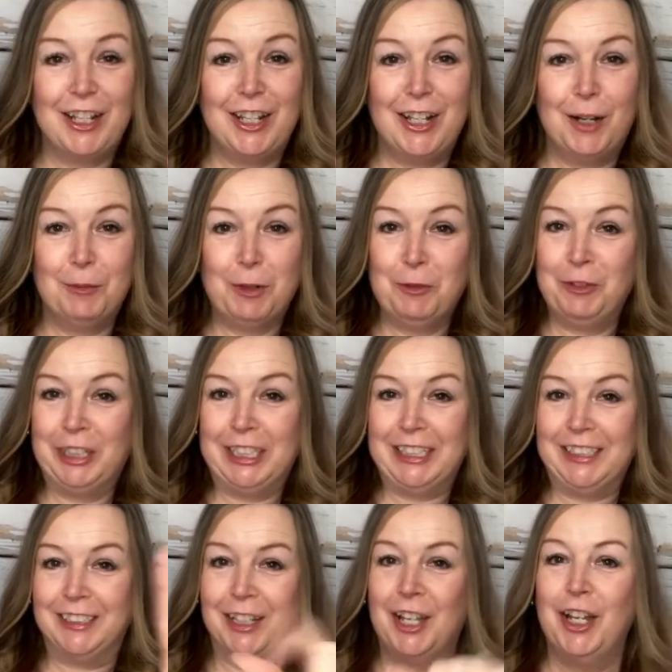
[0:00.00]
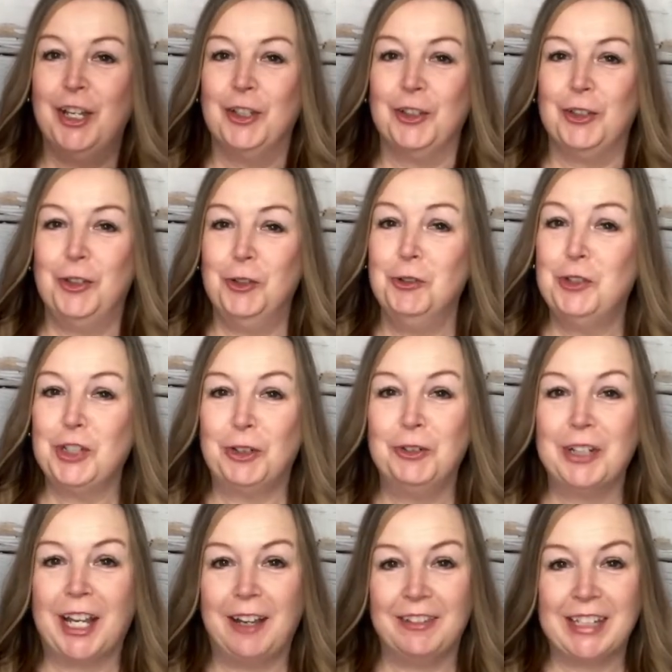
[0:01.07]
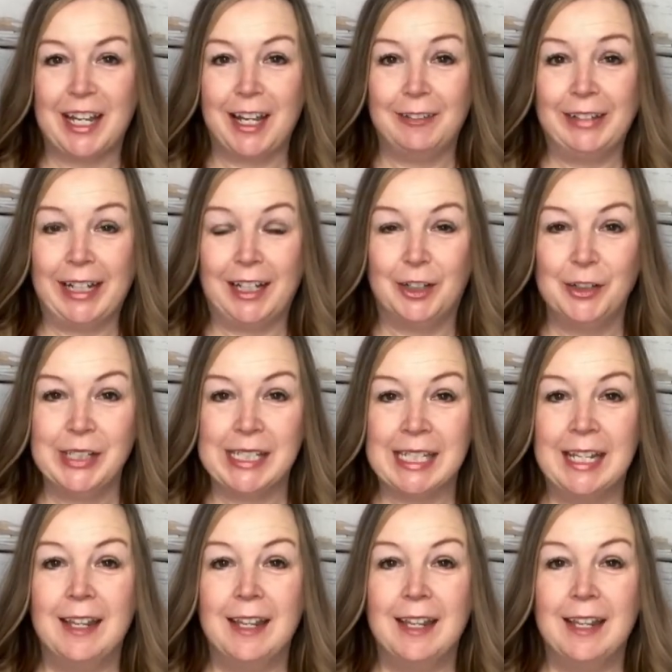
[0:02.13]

Number one, you don't have to have a house